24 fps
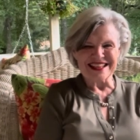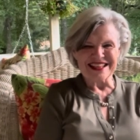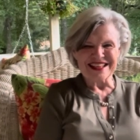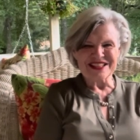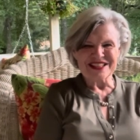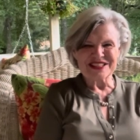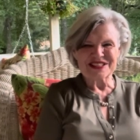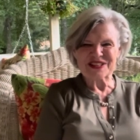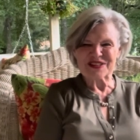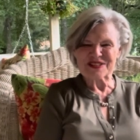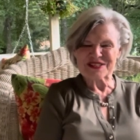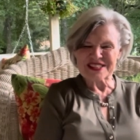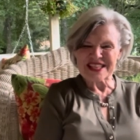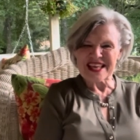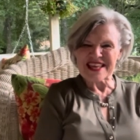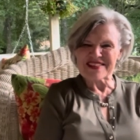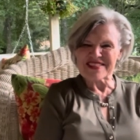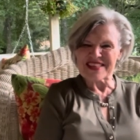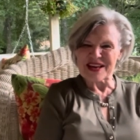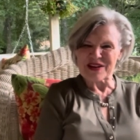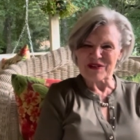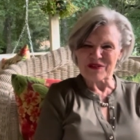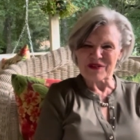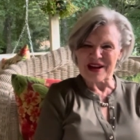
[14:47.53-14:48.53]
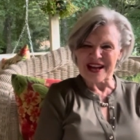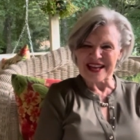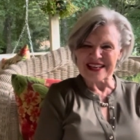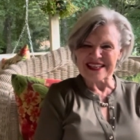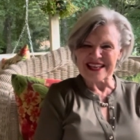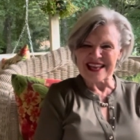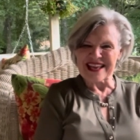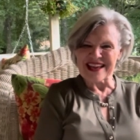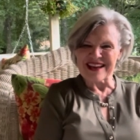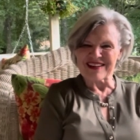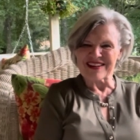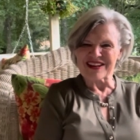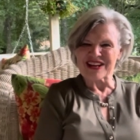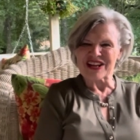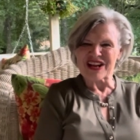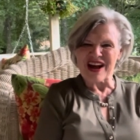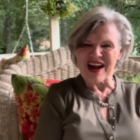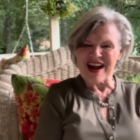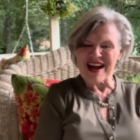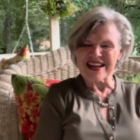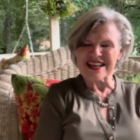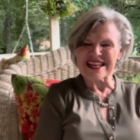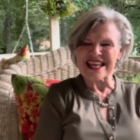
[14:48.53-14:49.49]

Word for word: So say that right now. God